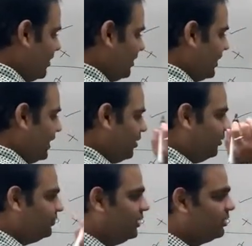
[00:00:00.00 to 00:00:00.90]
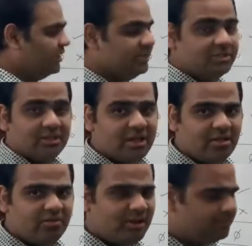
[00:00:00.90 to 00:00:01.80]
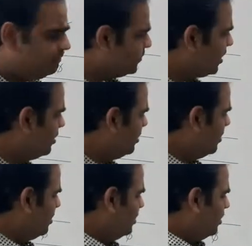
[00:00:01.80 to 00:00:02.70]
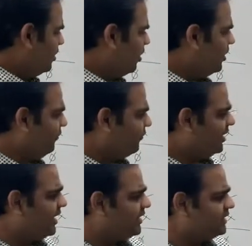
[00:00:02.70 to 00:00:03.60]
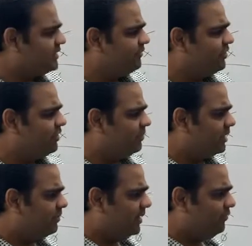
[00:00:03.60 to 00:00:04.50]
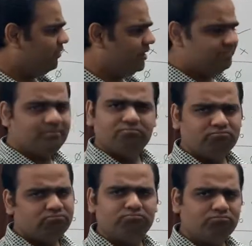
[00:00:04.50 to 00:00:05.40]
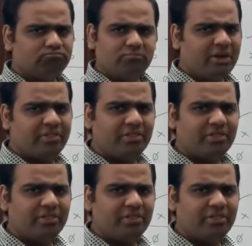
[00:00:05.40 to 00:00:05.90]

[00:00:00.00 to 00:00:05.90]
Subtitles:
care of this condition as well. Now if year is divisible by 1, it's the